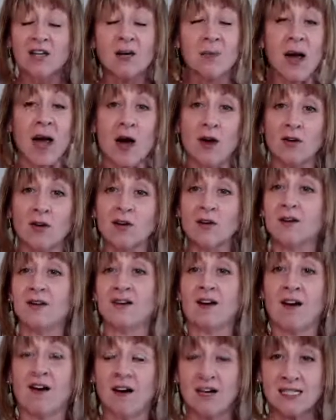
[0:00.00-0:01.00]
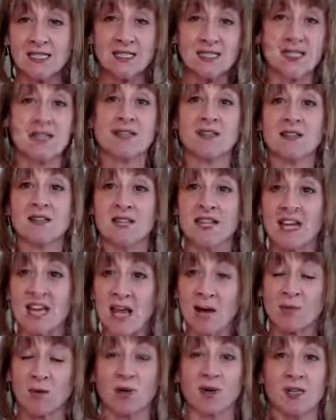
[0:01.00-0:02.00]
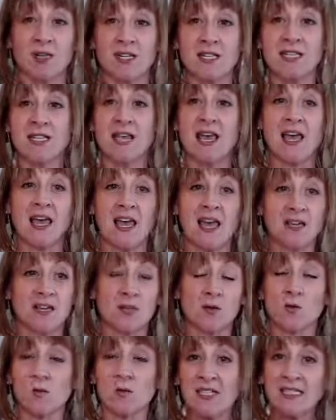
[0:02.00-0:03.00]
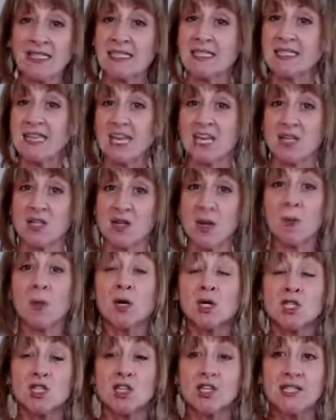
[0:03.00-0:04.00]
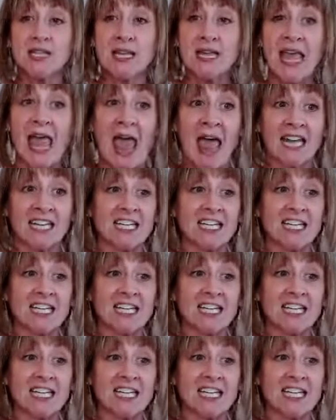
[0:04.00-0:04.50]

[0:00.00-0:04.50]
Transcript: about Austin, the neighborhoods, and real estate purchasing and